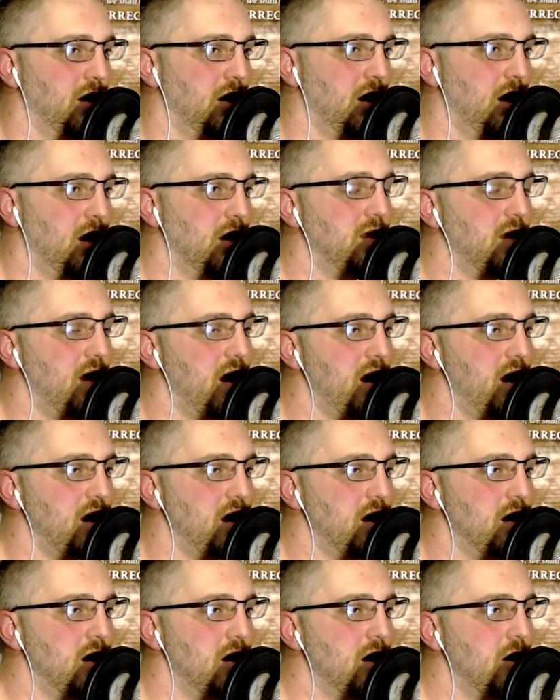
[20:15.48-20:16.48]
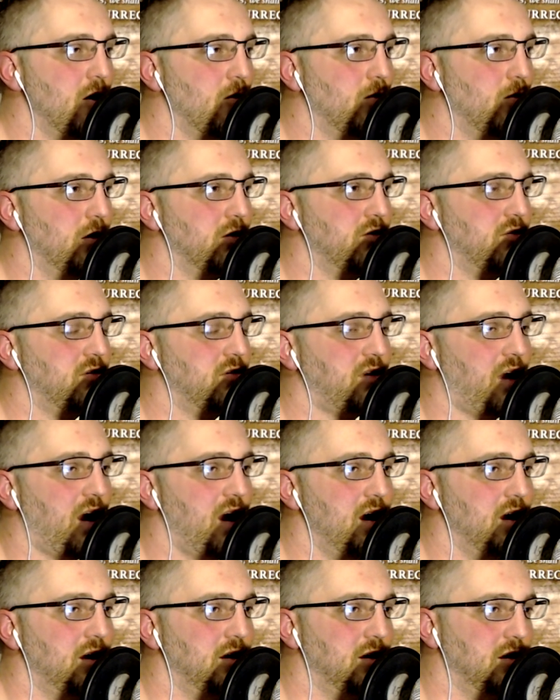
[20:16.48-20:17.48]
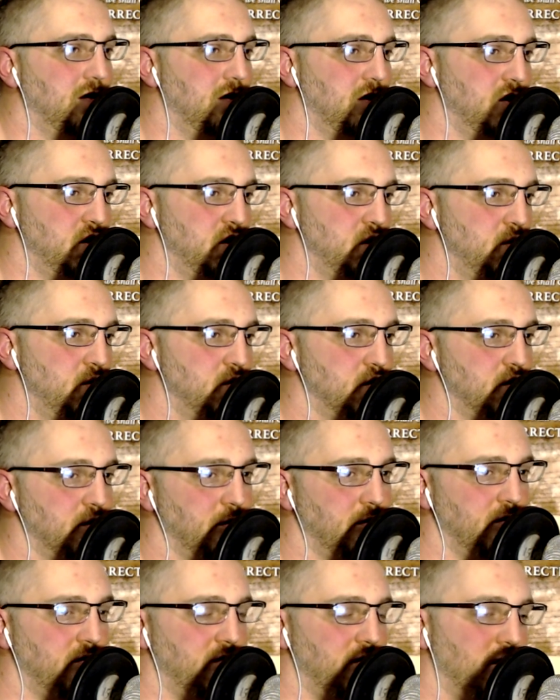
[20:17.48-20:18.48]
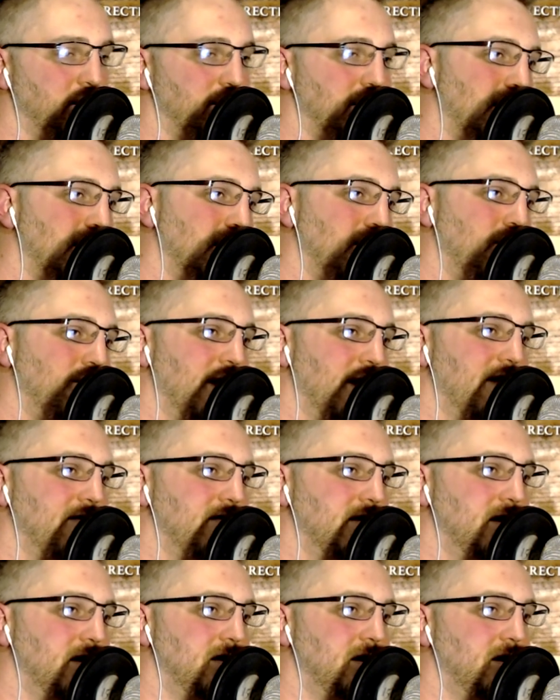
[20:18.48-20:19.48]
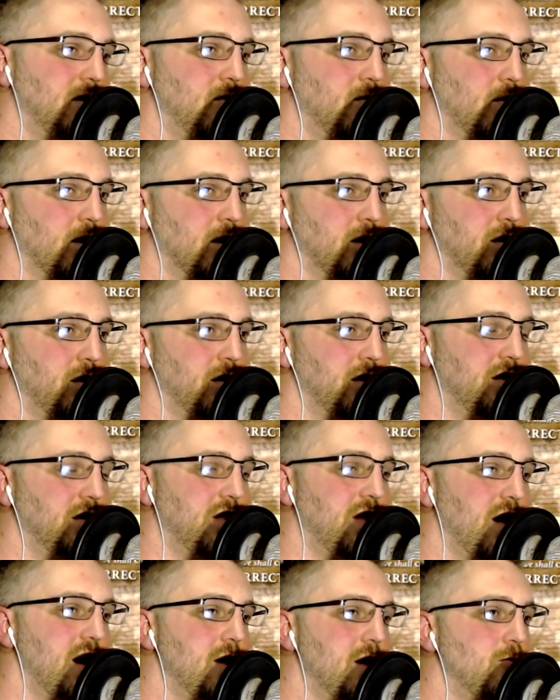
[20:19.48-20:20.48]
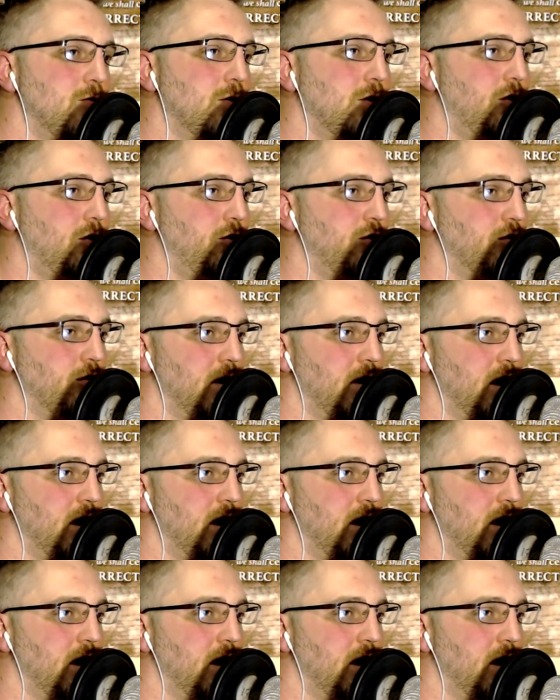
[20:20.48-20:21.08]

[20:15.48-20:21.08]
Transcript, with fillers: they will stand in the new Jerusalem, in the new heaven, in the new earth, and they will drink